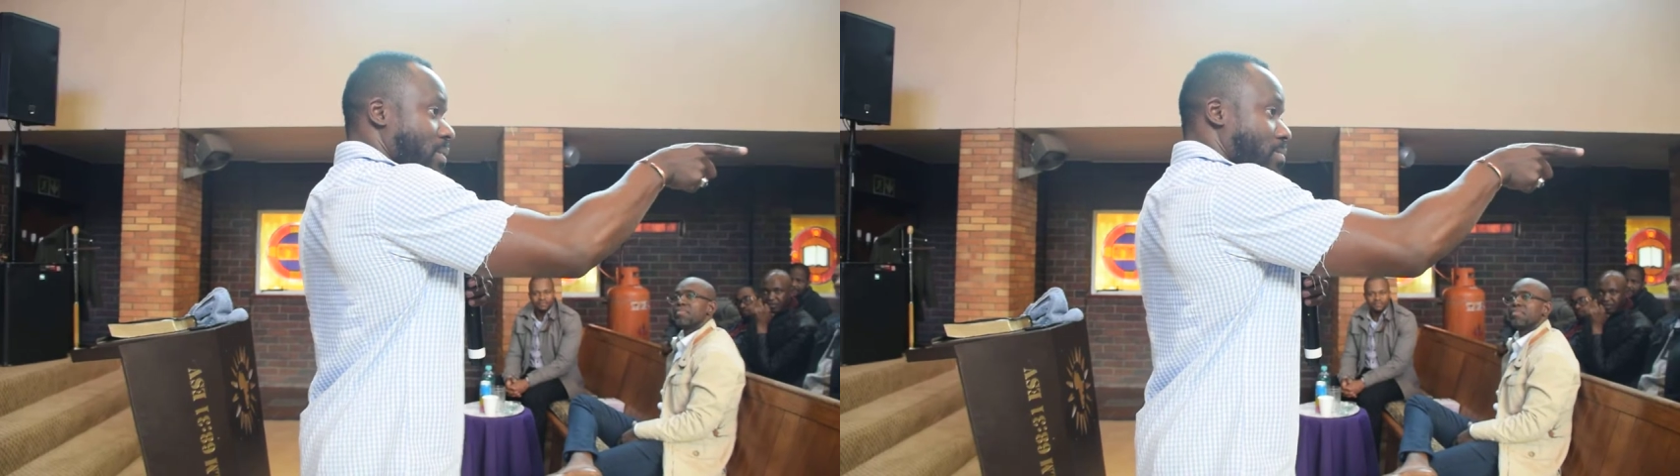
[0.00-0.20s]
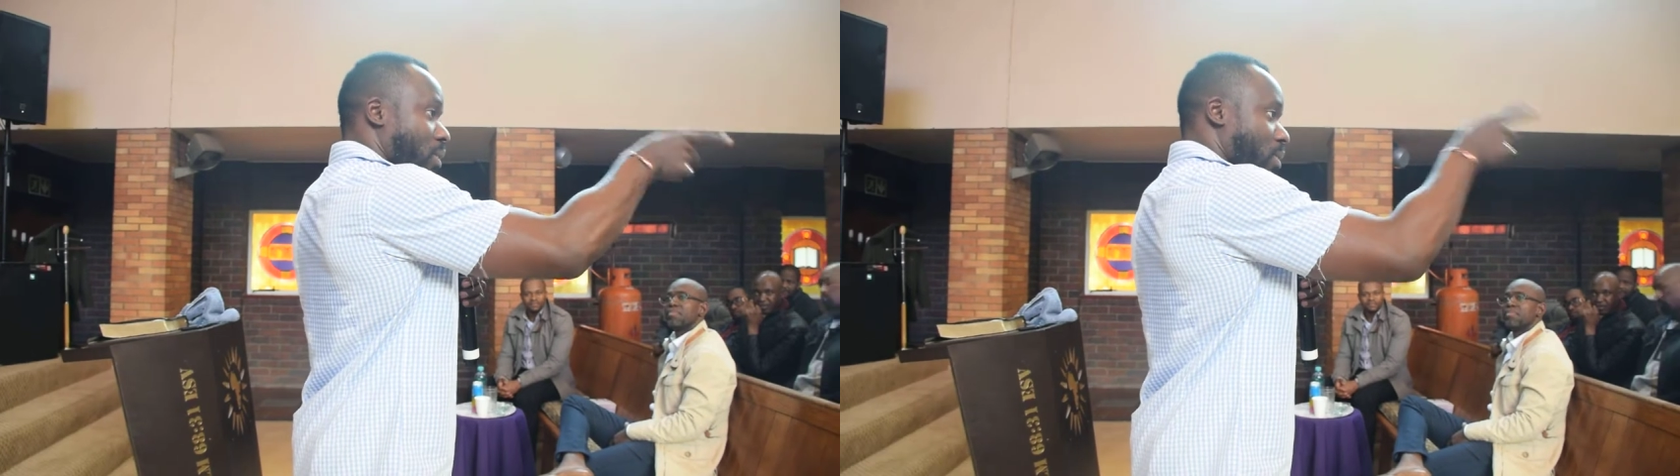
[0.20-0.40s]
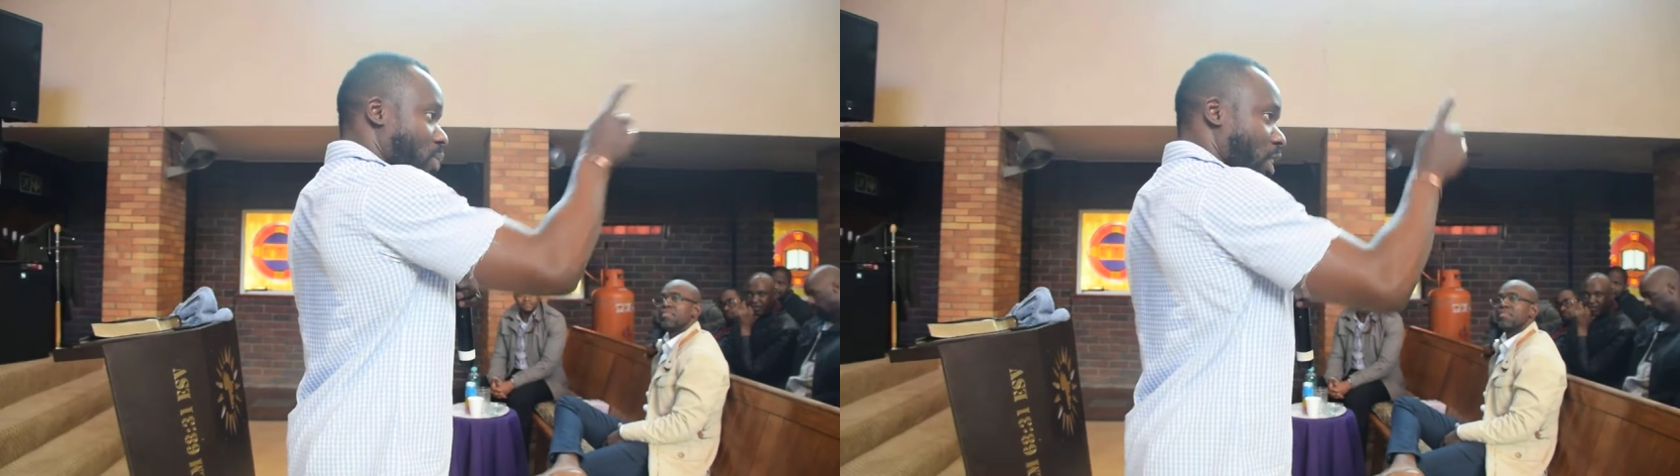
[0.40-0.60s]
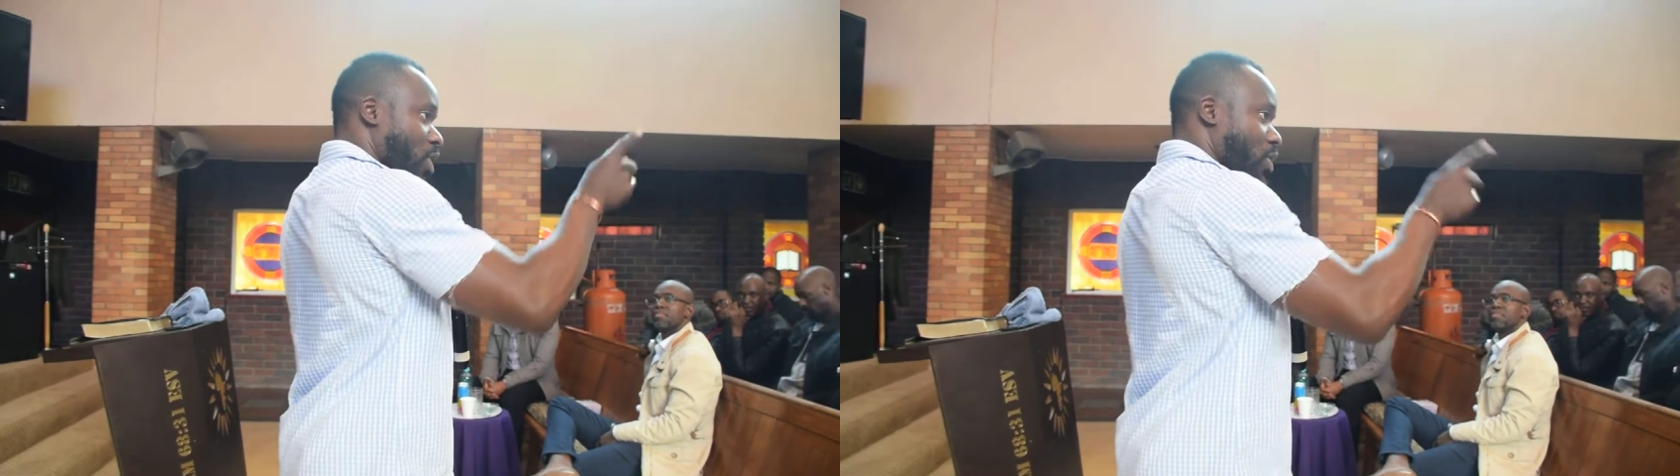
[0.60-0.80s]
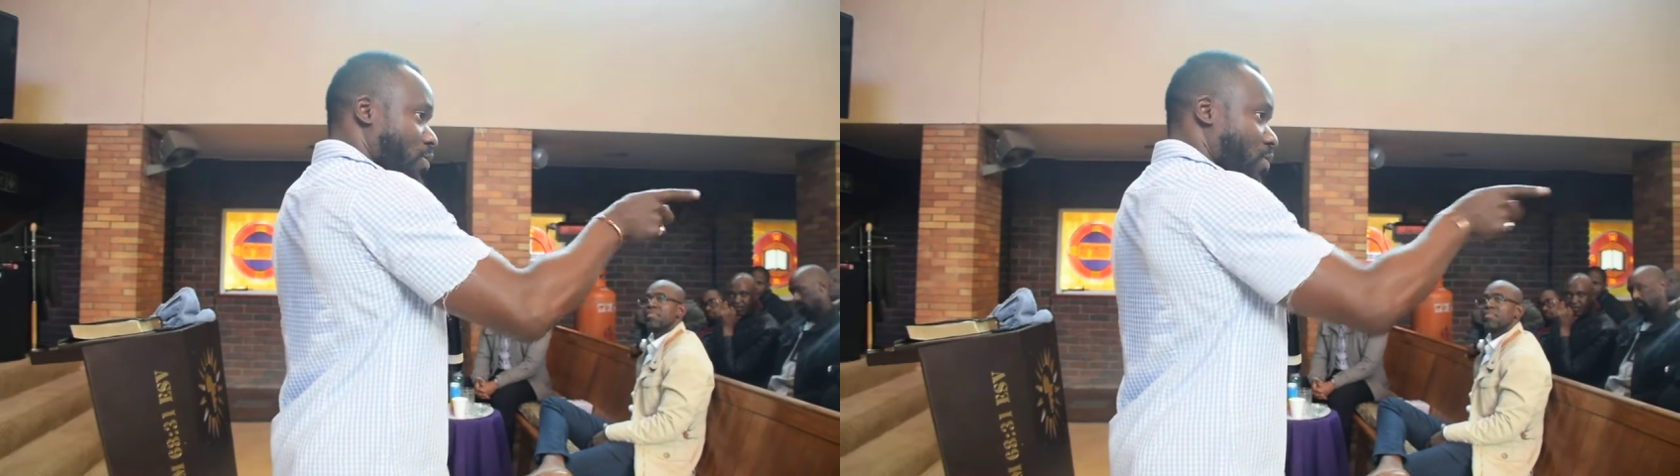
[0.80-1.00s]
Because
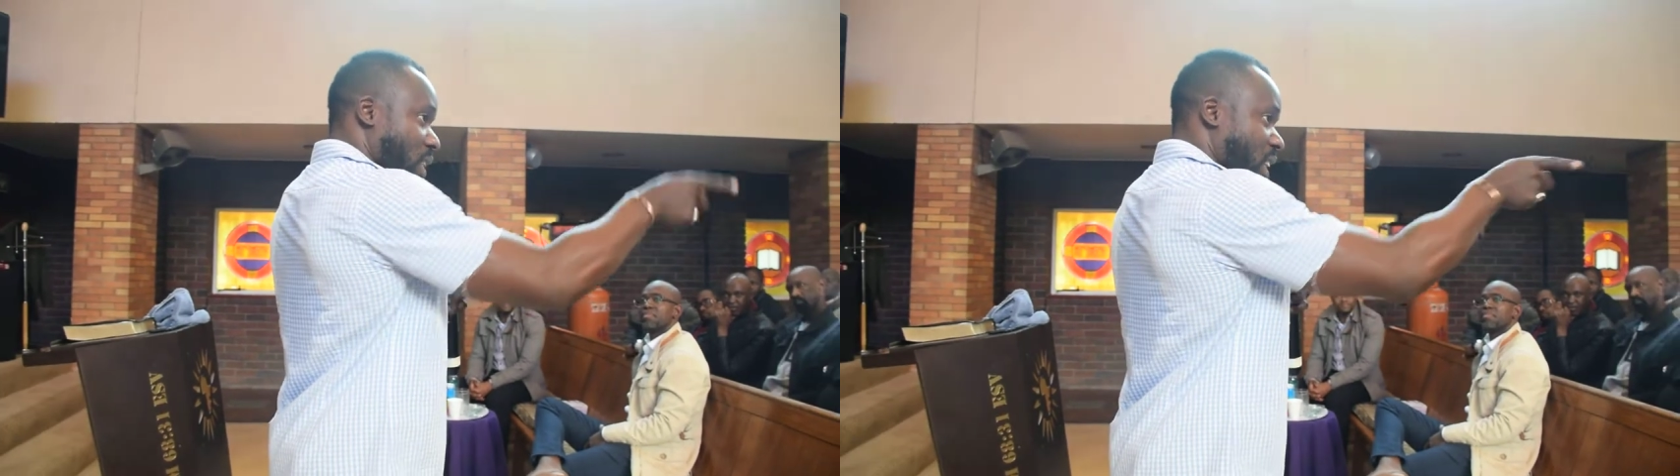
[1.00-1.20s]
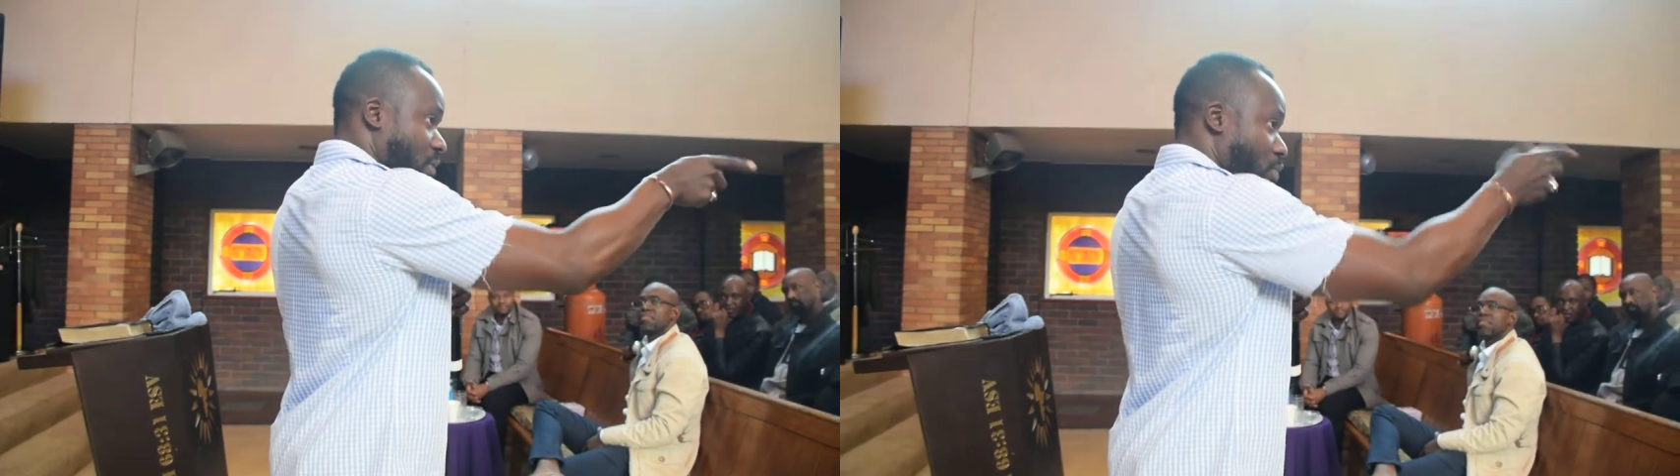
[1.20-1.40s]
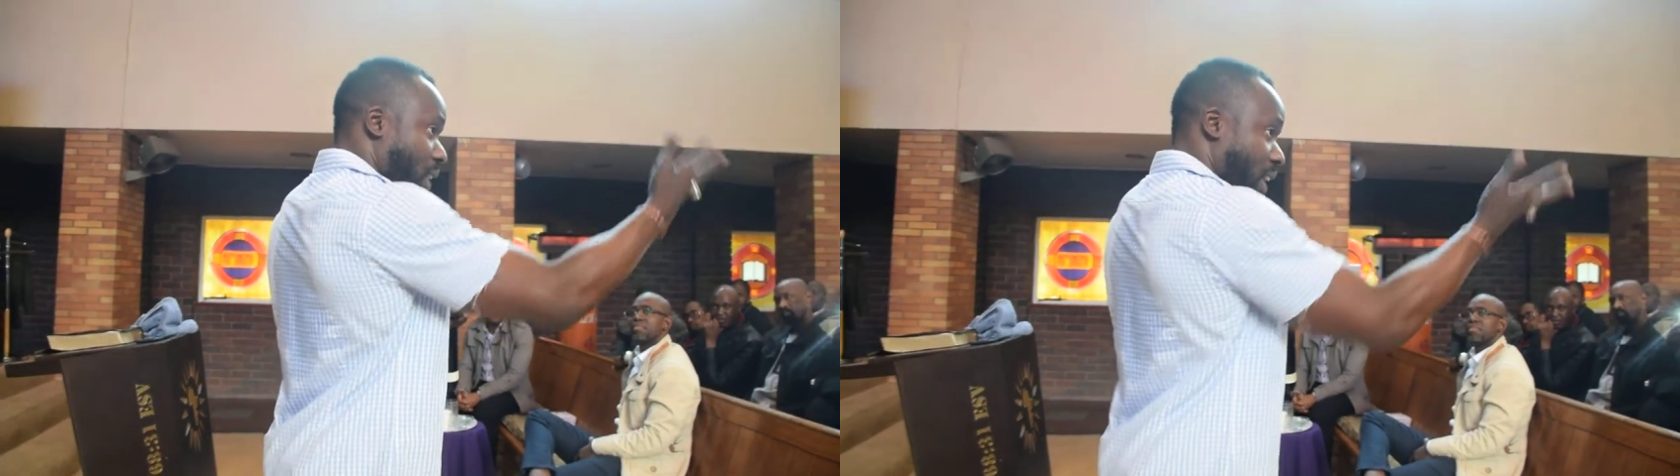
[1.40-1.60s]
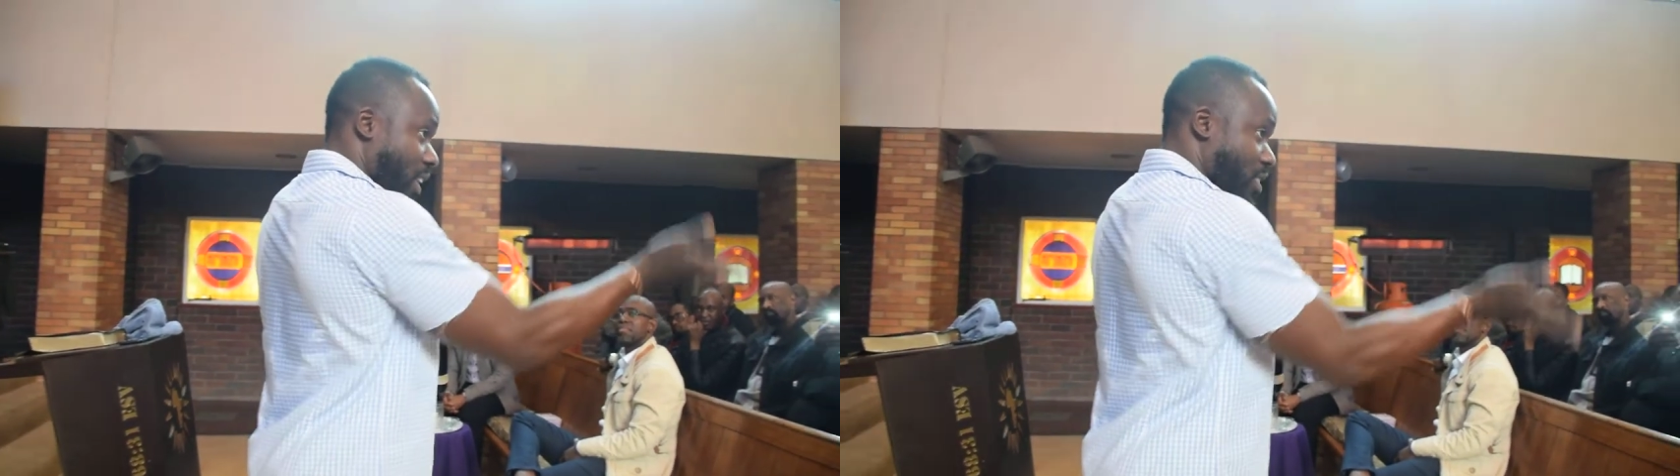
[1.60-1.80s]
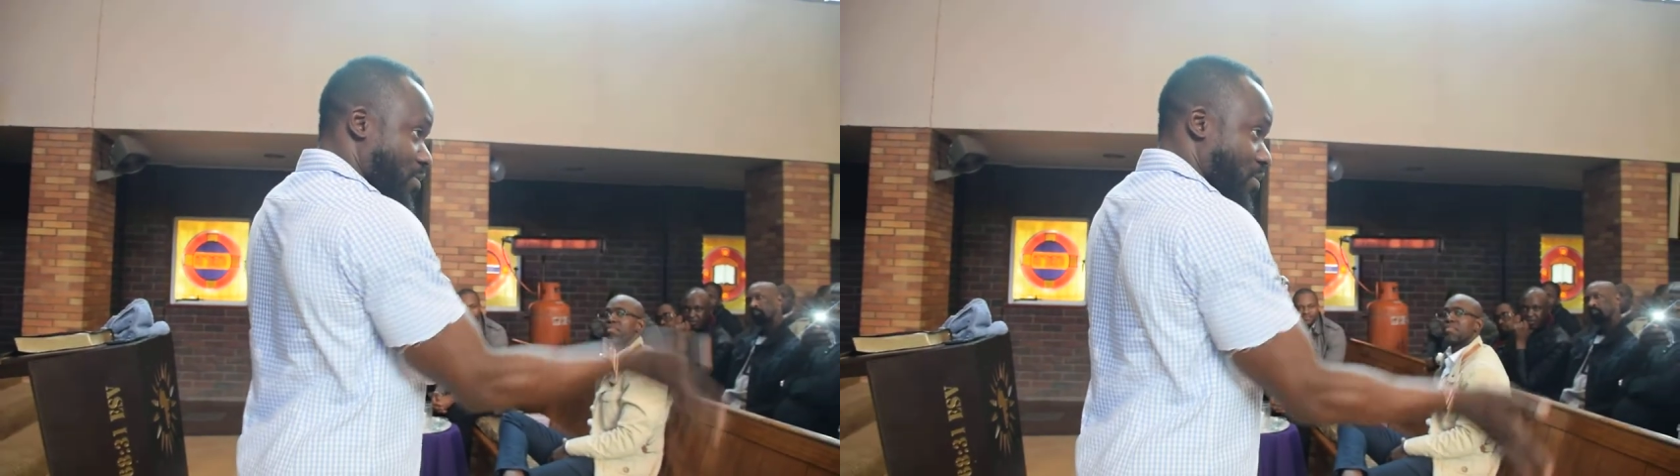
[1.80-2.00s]
what you forgive, you are
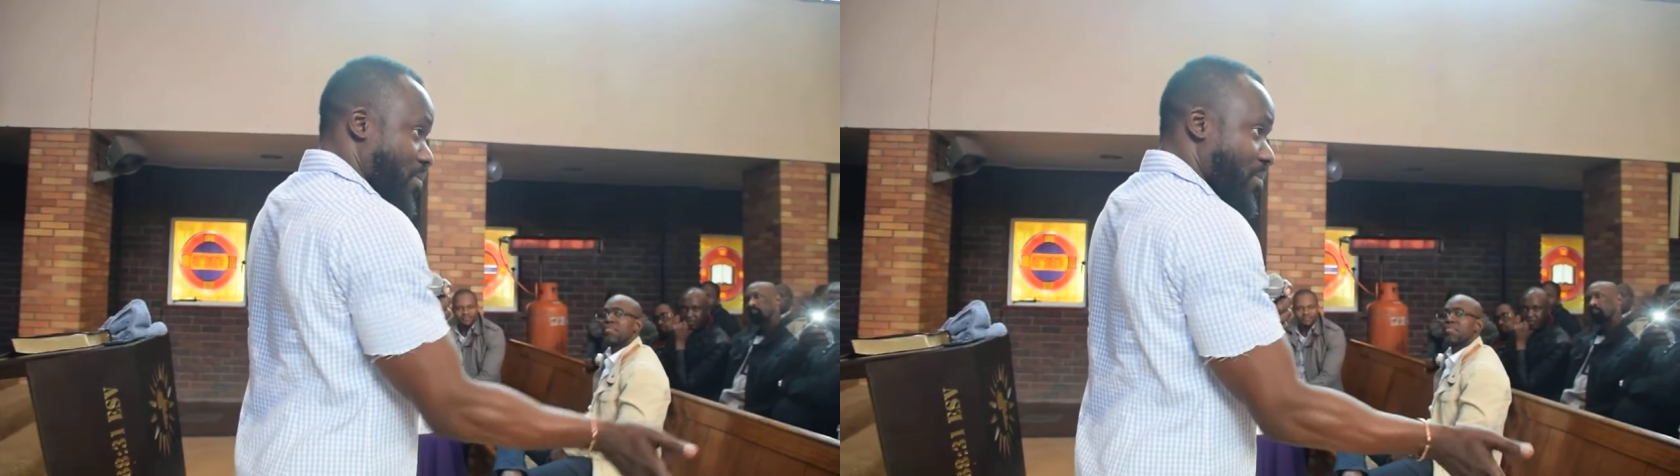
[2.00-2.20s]
released from.